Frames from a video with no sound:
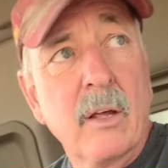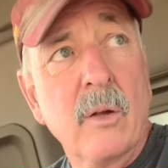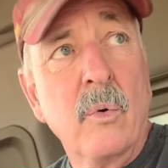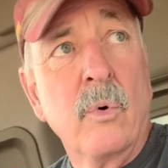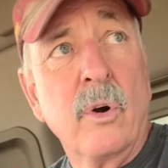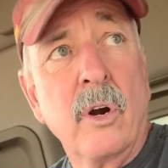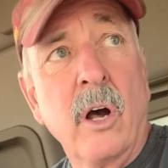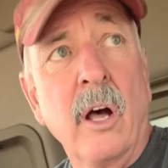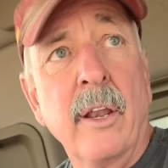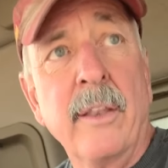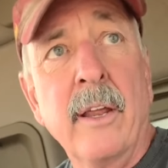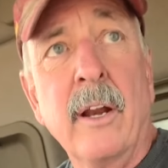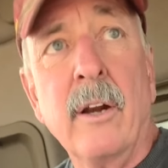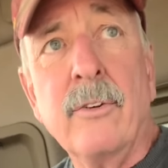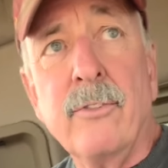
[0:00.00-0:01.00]
were on
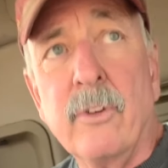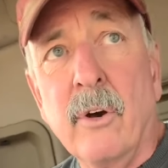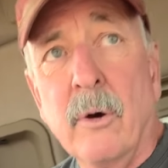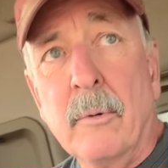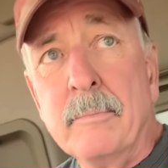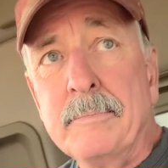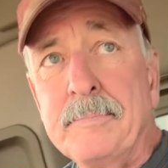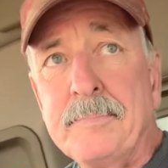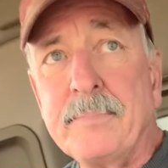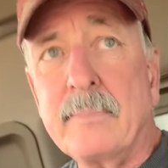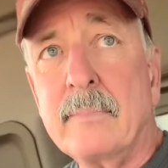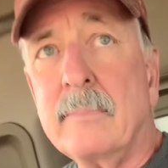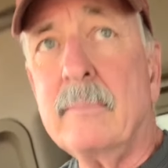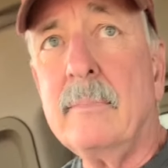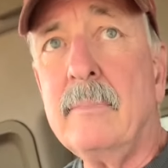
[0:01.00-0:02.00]
there. So
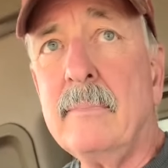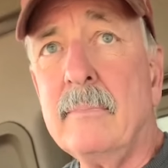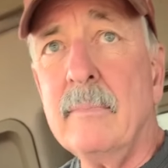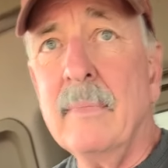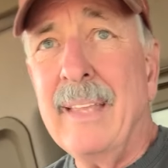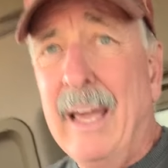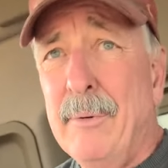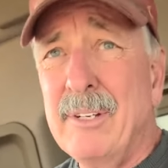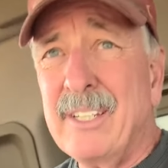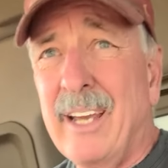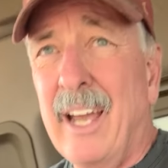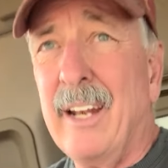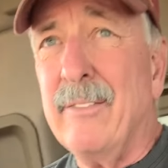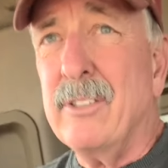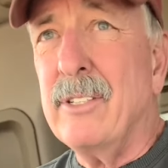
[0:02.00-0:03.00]
that was
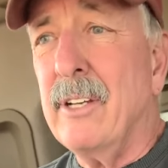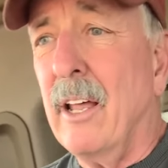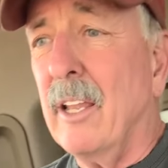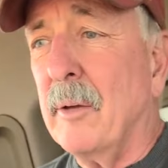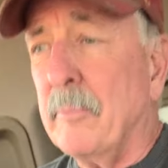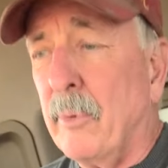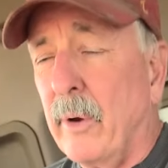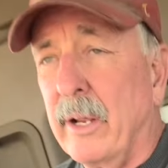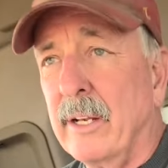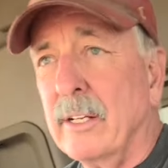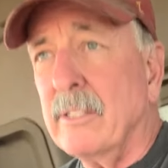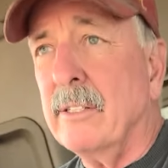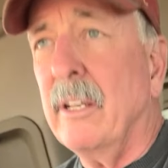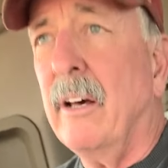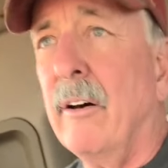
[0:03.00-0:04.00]
kind of a selling point
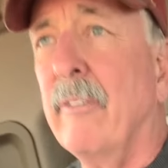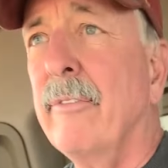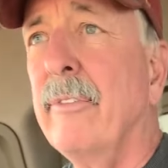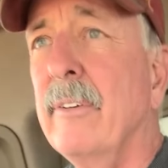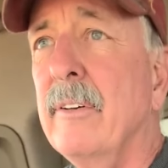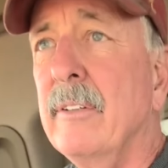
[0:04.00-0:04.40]
in itself.